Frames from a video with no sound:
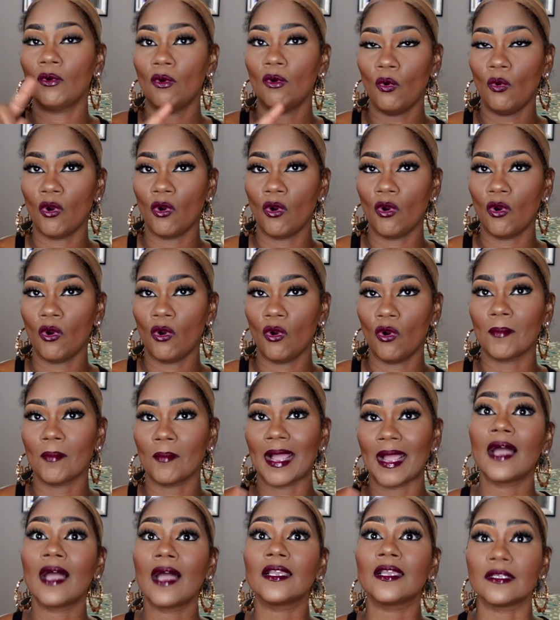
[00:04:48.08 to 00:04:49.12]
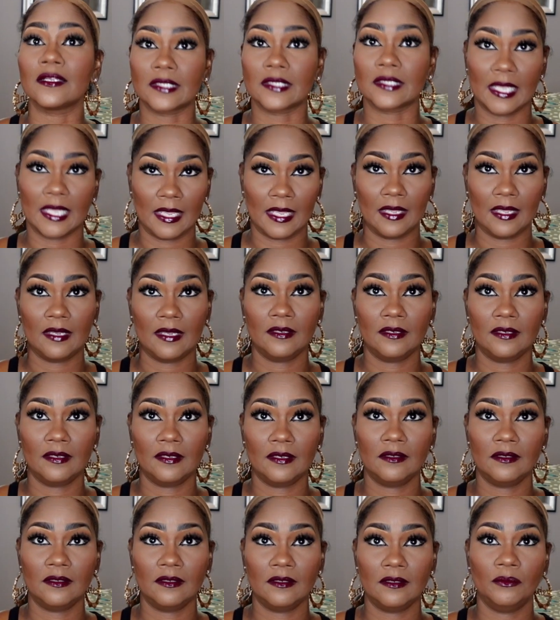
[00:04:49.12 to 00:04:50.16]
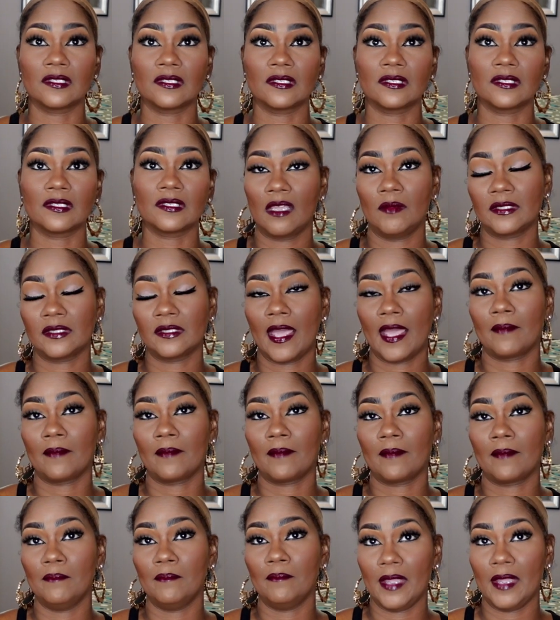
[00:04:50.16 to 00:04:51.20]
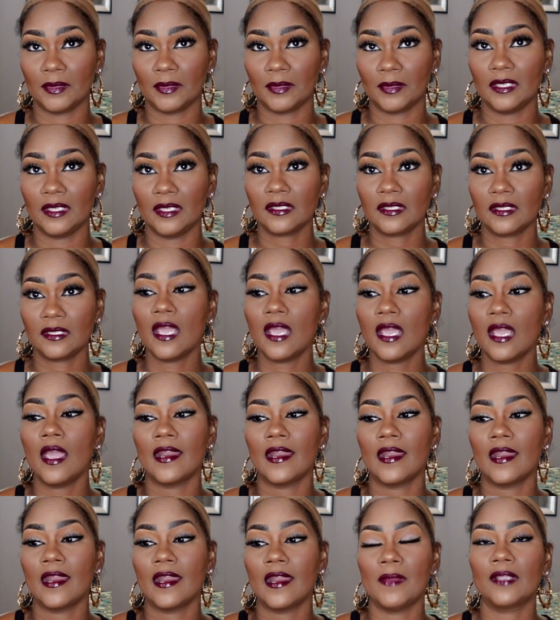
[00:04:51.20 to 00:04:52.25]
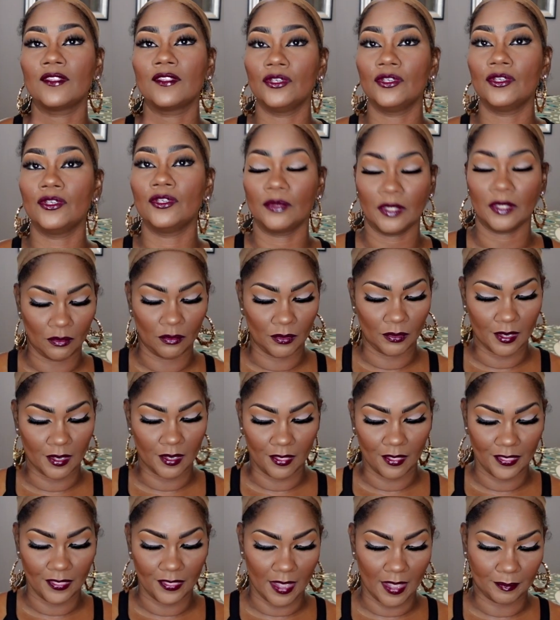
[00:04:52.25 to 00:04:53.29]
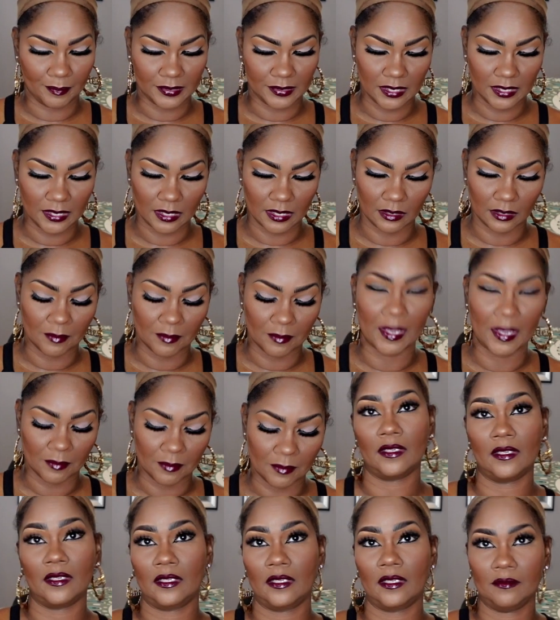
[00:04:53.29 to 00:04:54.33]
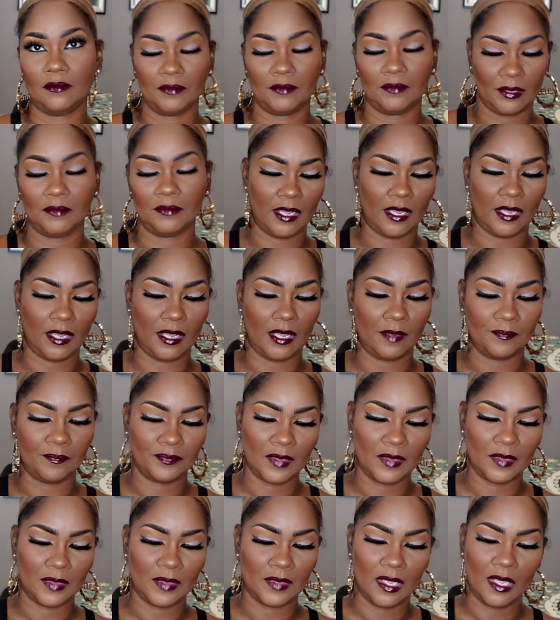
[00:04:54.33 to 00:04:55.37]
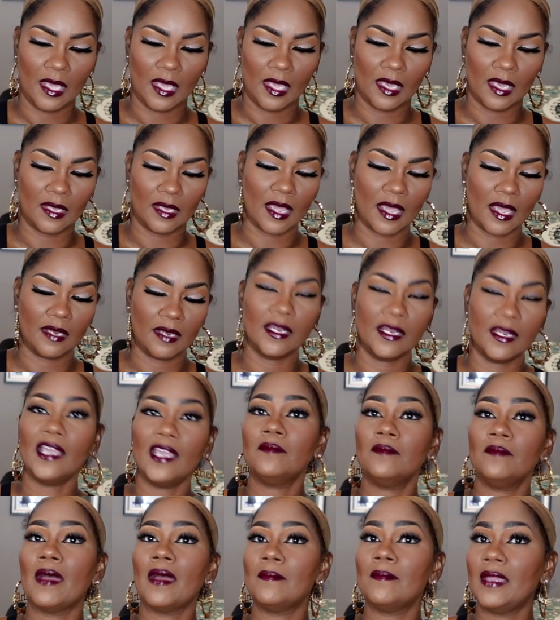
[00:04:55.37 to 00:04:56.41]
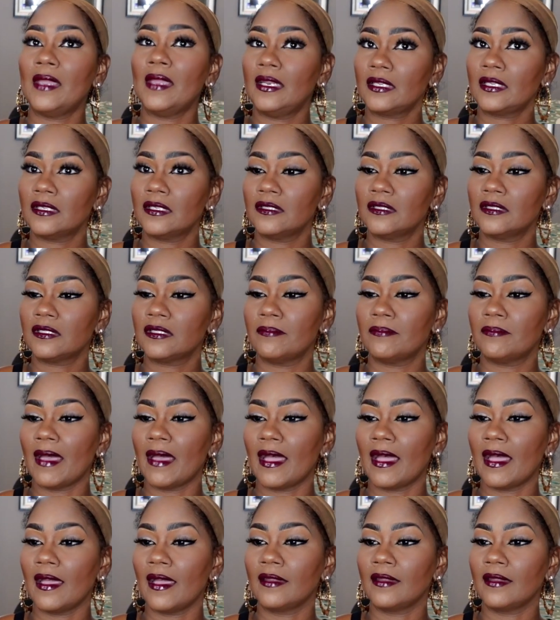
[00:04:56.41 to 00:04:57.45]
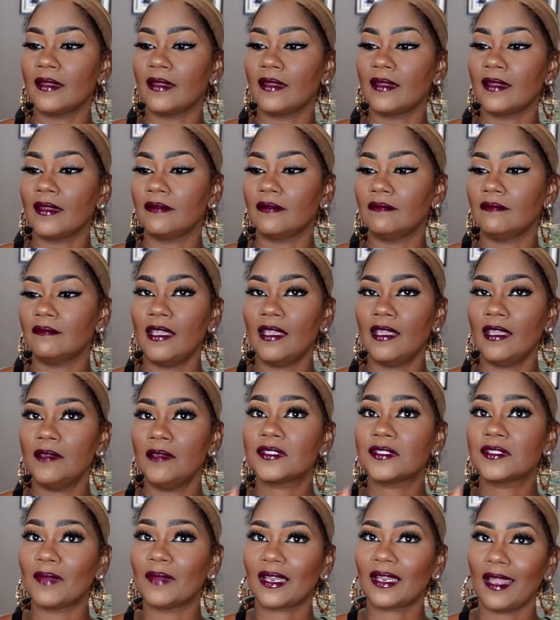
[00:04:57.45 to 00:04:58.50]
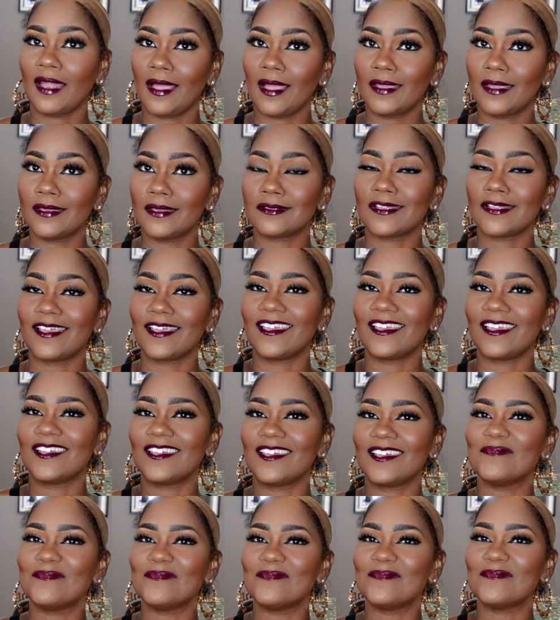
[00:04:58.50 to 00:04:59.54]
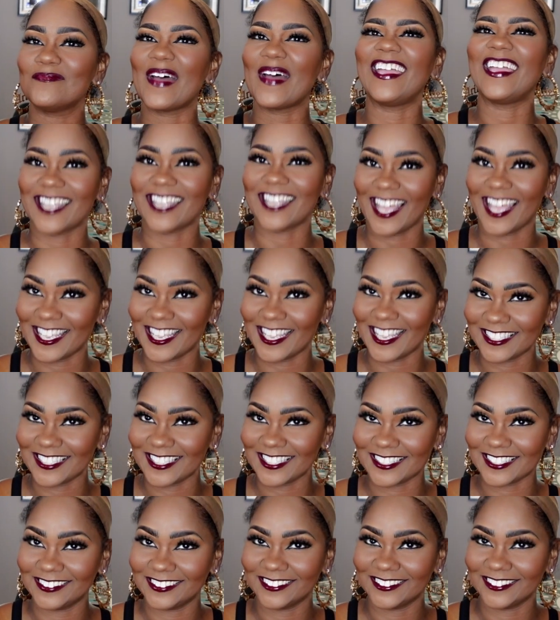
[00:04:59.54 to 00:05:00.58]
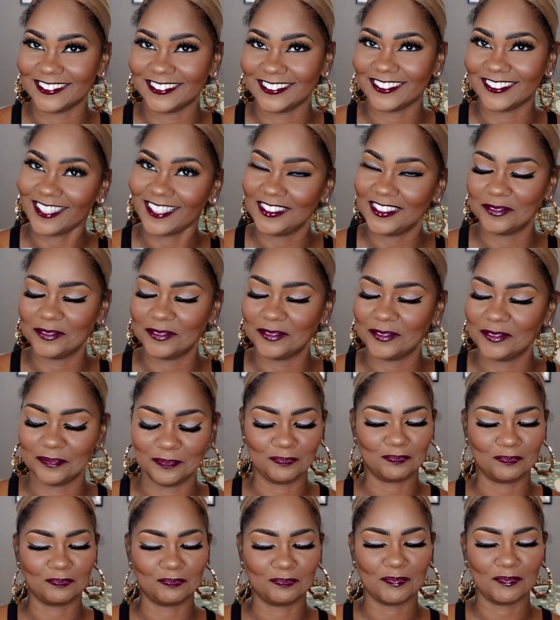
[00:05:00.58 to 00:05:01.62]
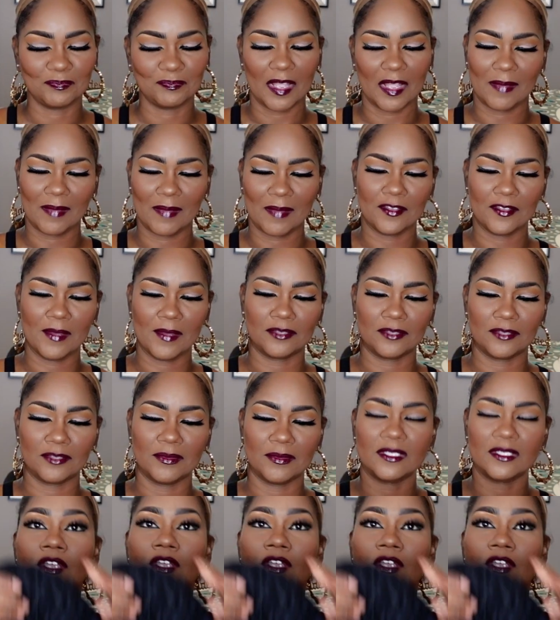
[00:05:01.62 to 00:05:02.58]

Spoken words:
or my client's head with the same exact measurements. And I make the unit on that particular mannequin. Okay. And I name my mannequins by names of my clients and by head size. Okay. by their measurements.